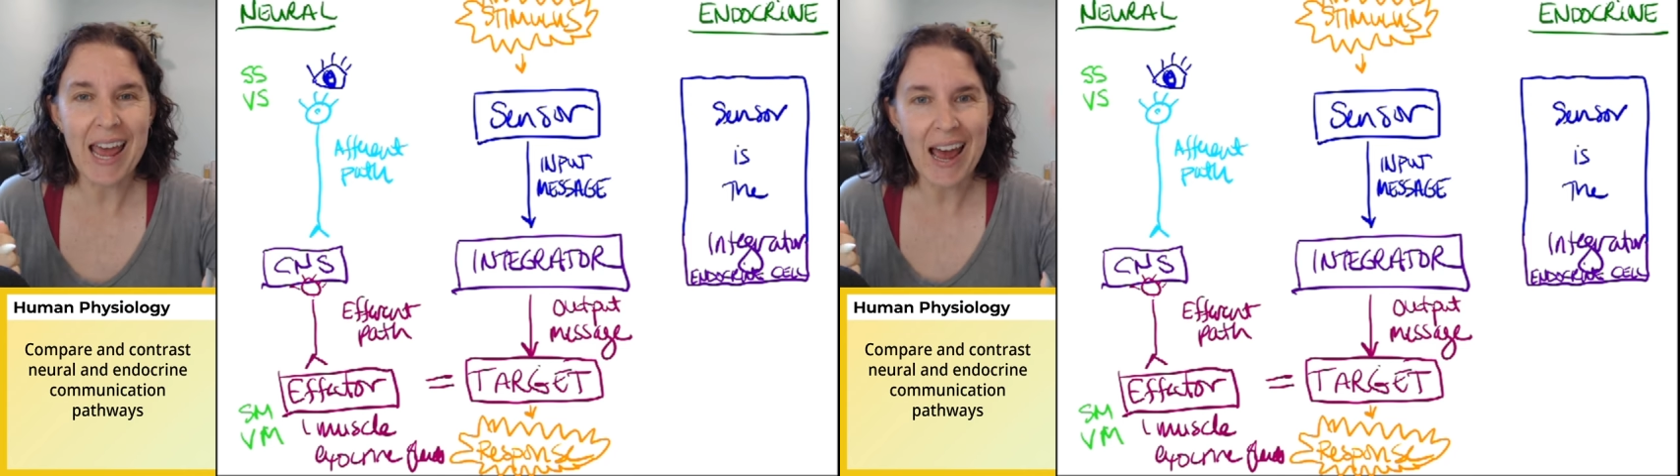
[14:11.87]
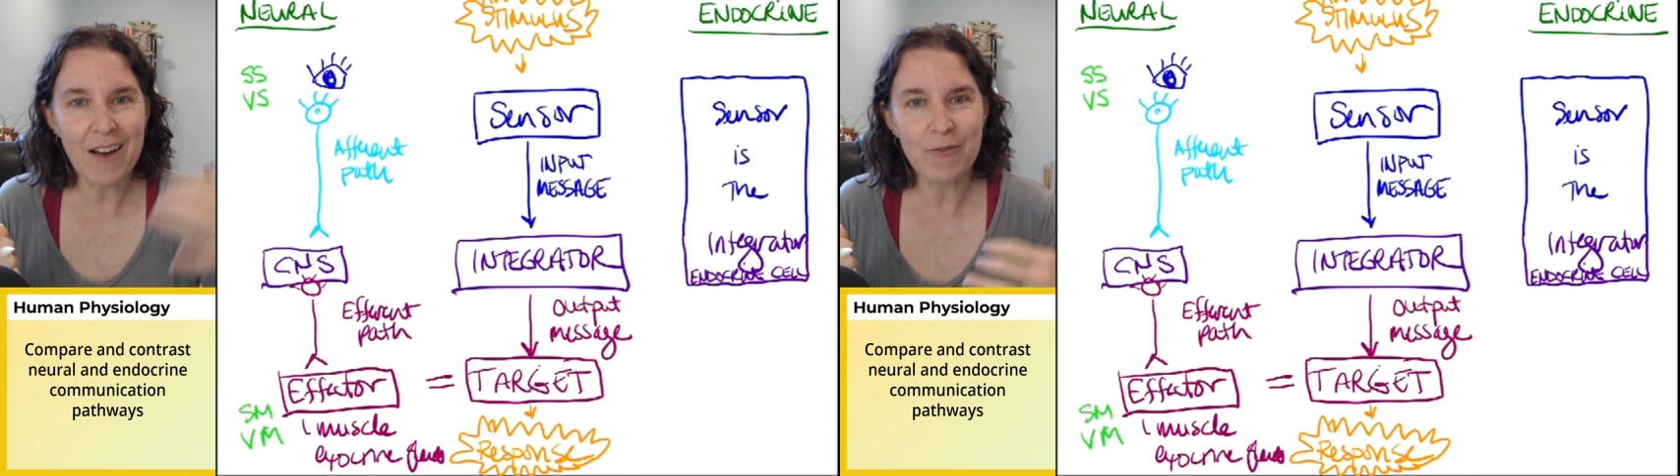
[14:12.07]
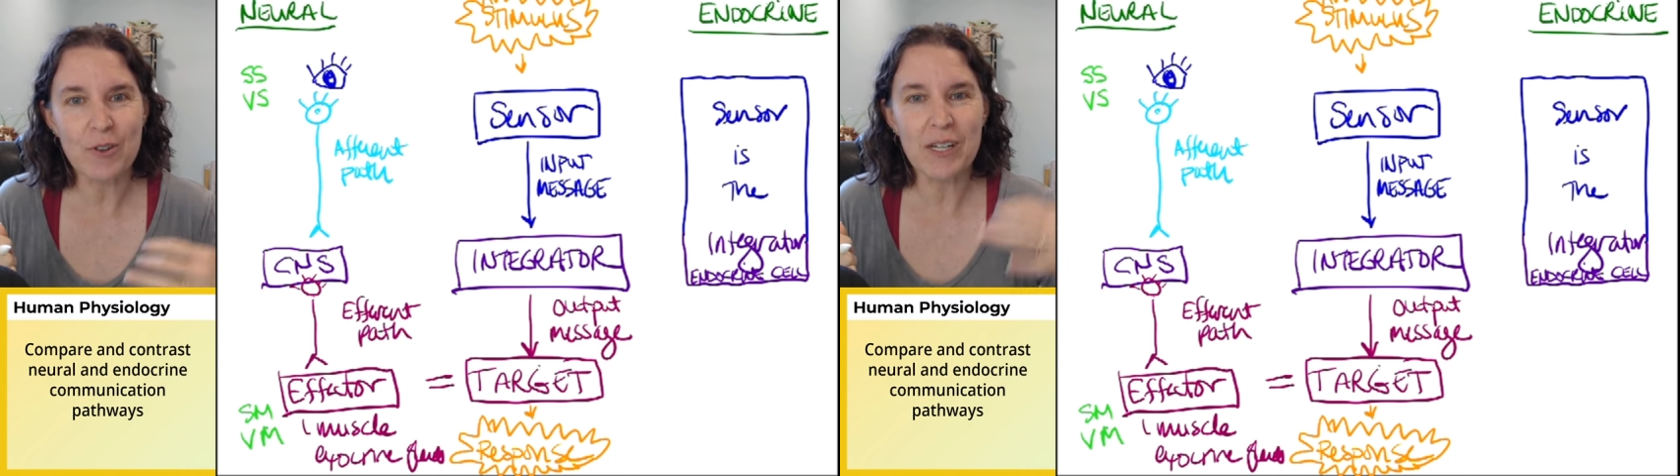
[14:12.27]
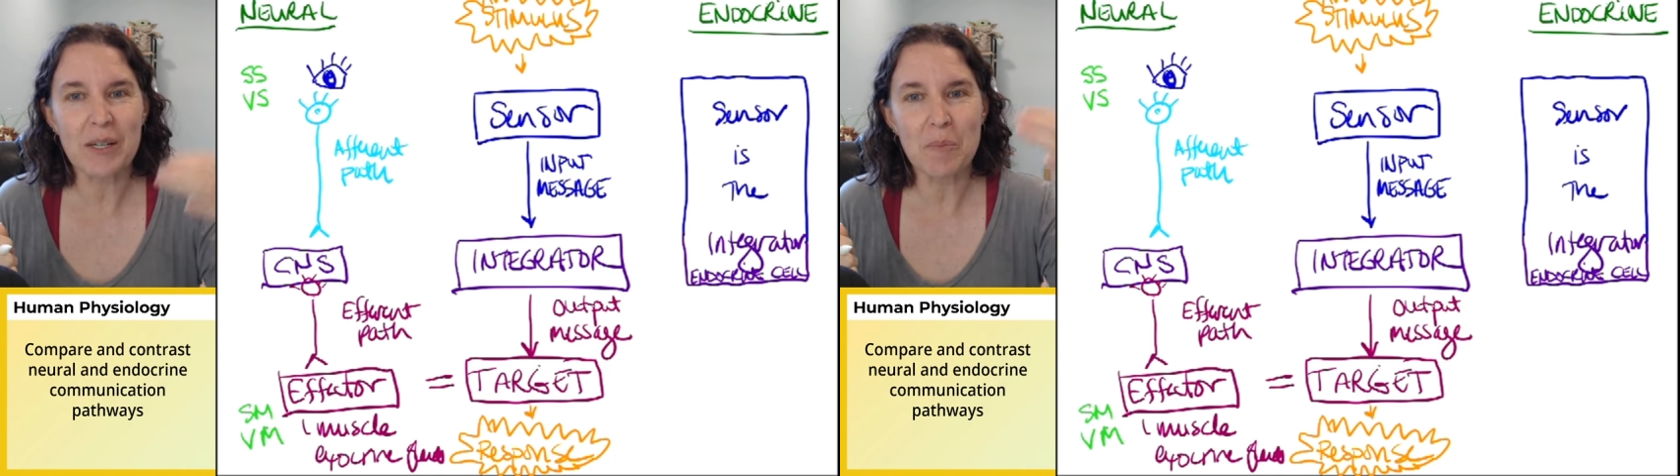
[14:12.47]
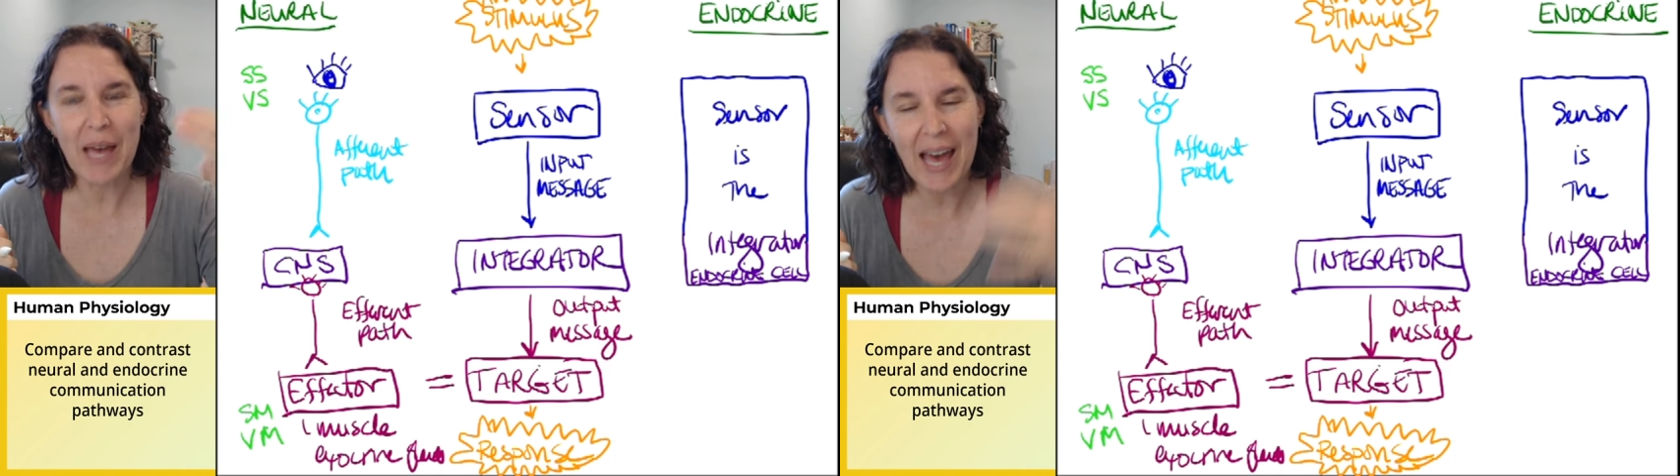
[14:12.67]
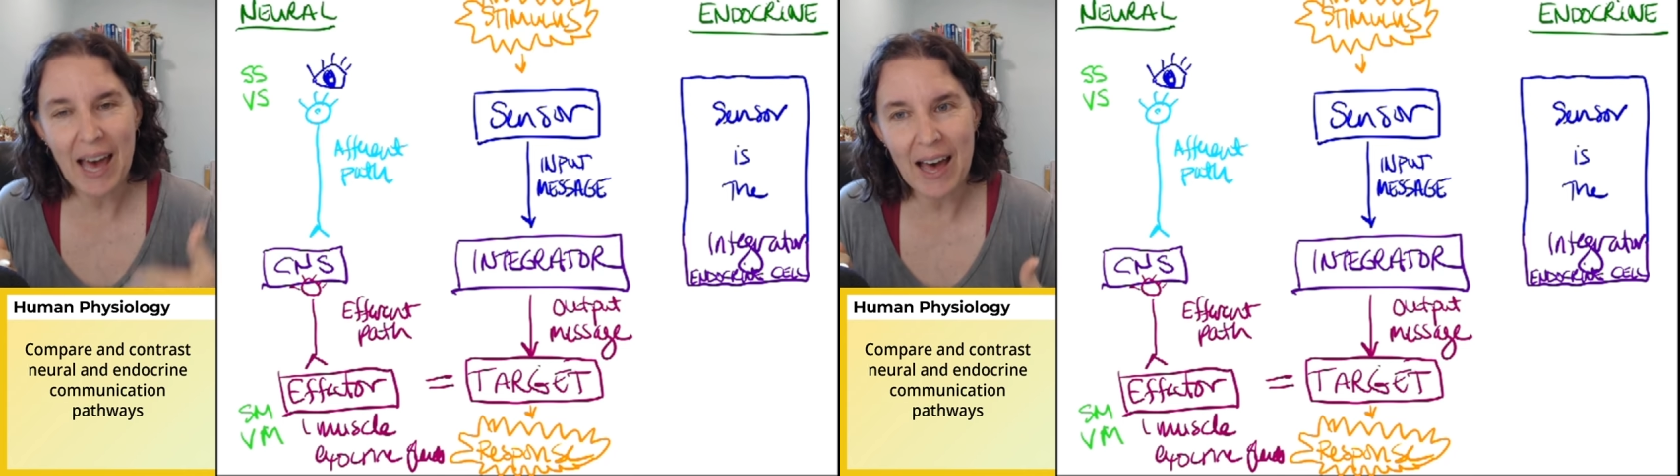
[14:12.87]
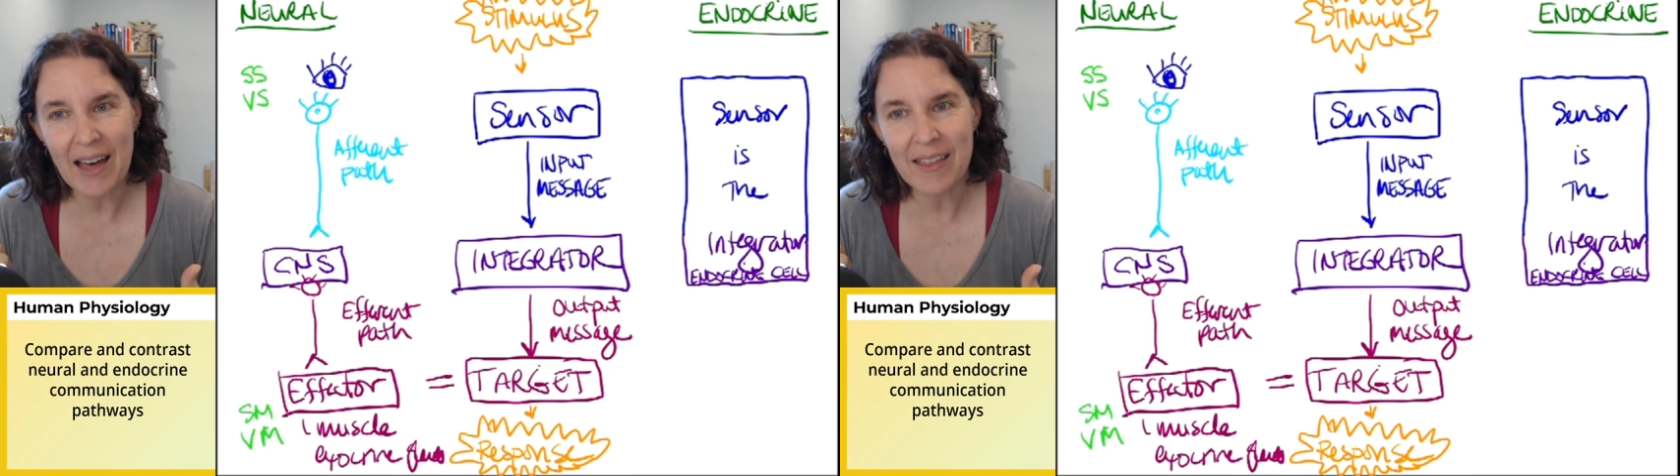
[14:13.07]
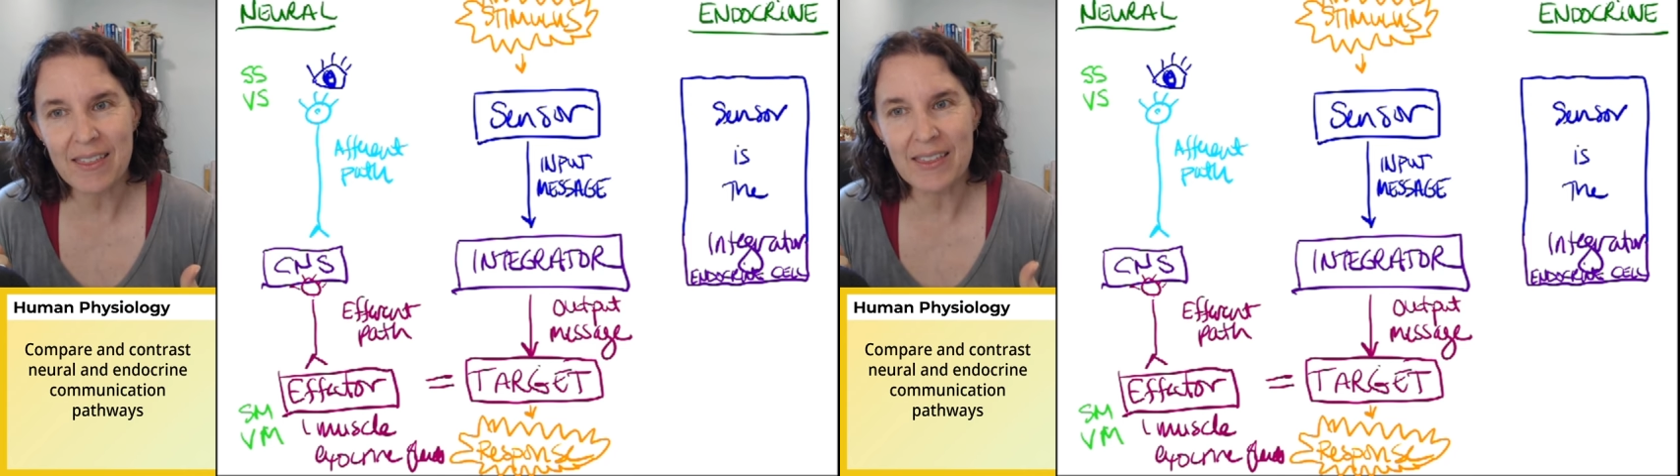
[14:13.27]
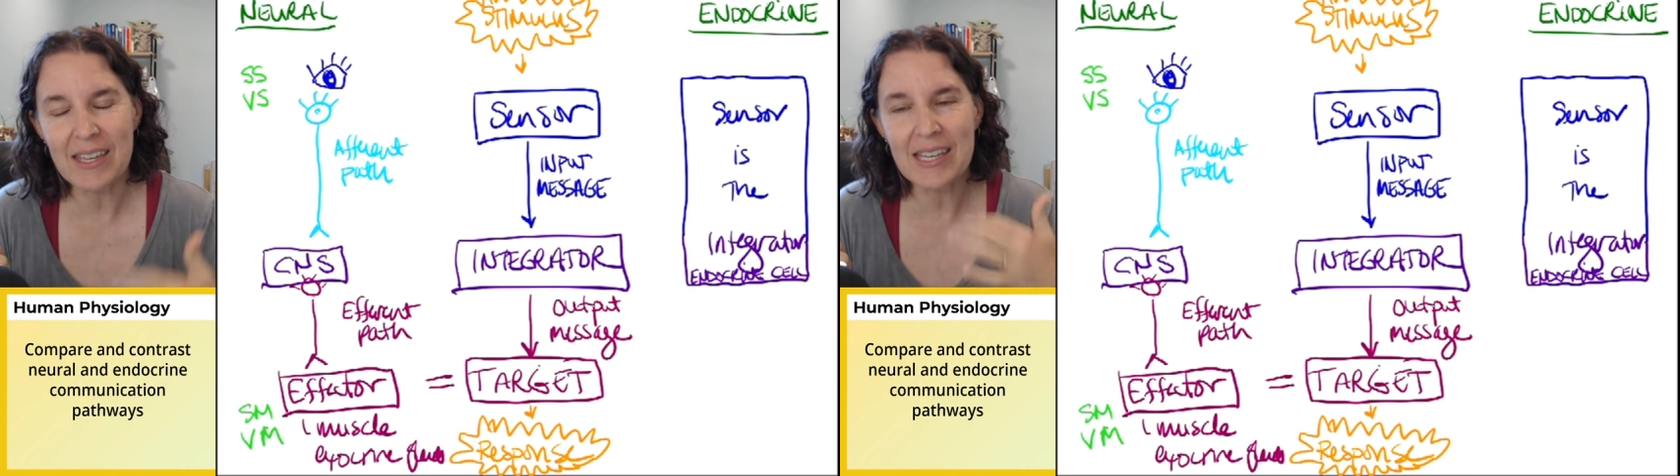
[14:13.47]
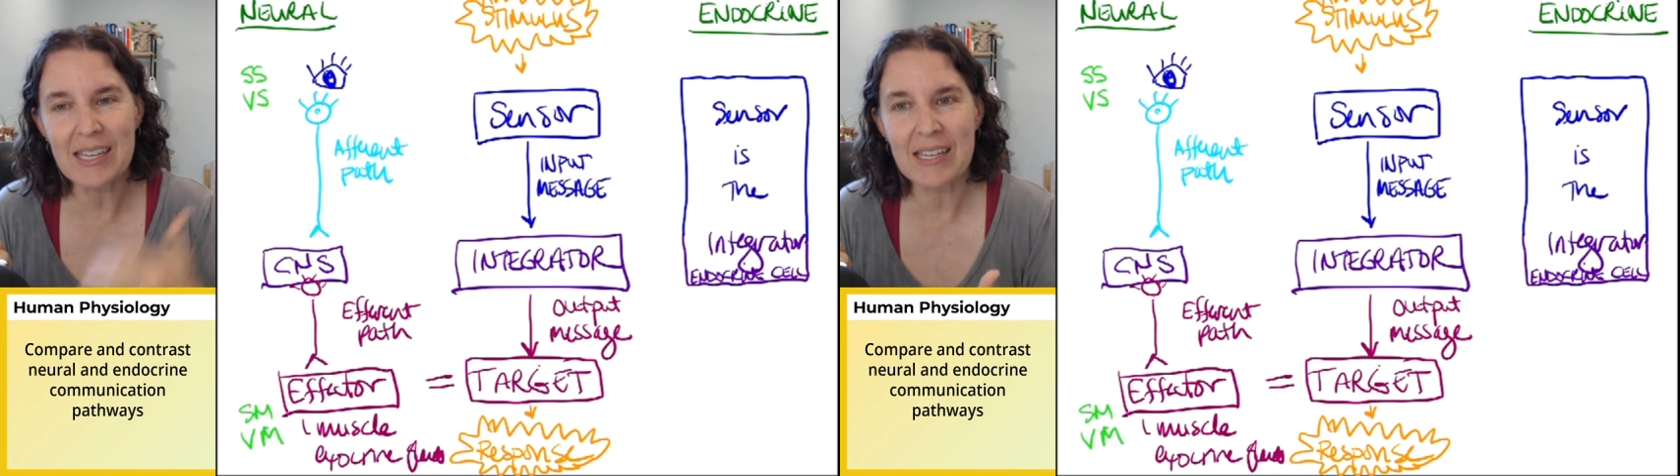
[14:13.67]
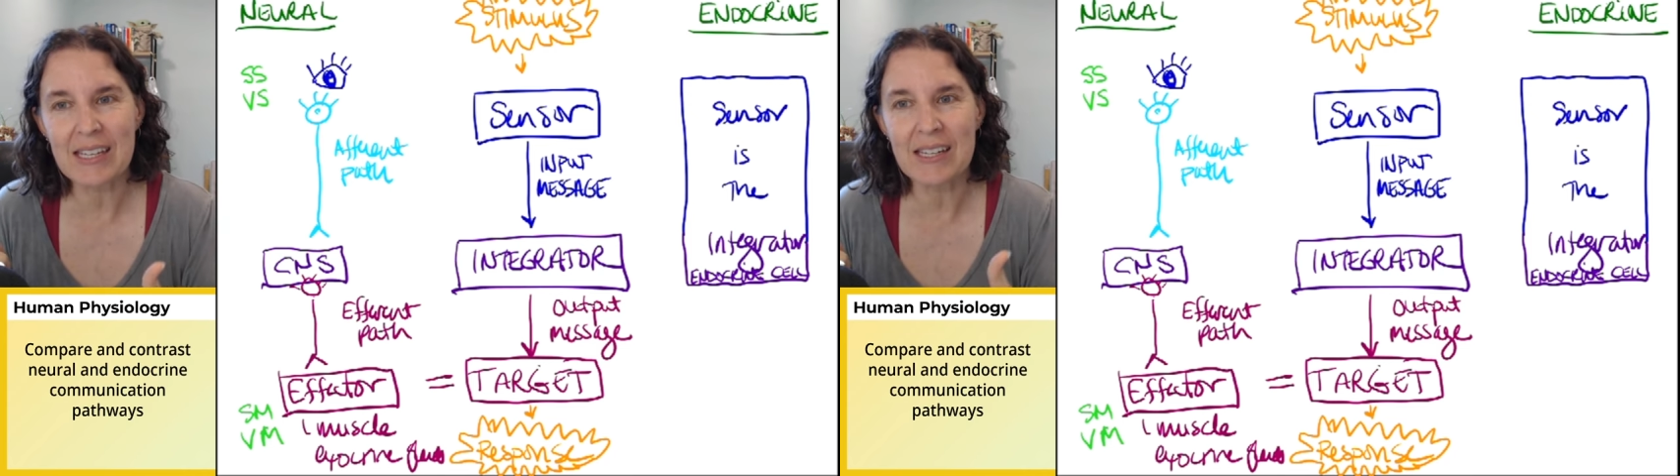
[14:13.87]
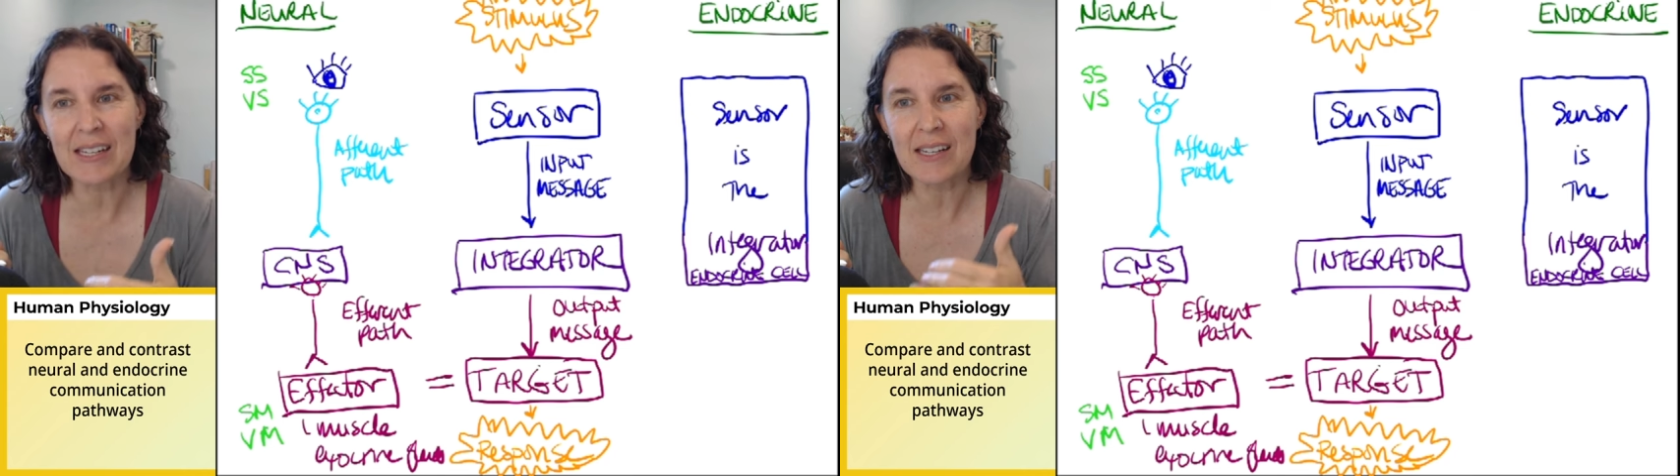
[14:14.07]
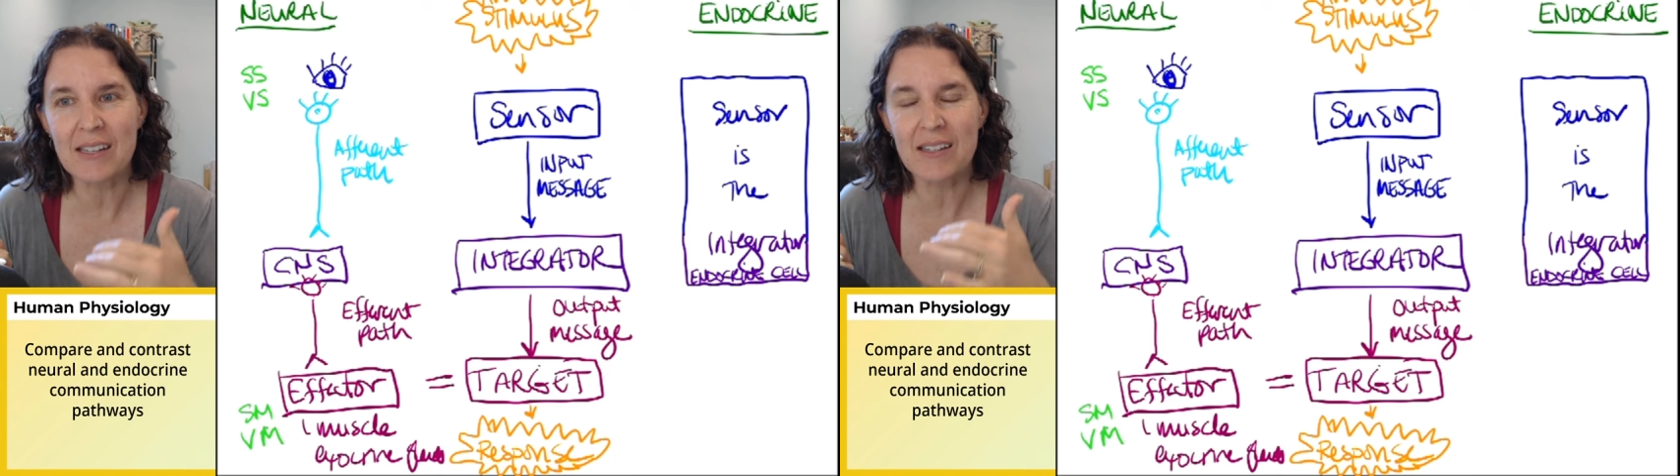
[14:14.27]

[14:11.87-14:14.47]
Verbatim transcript: afferent path in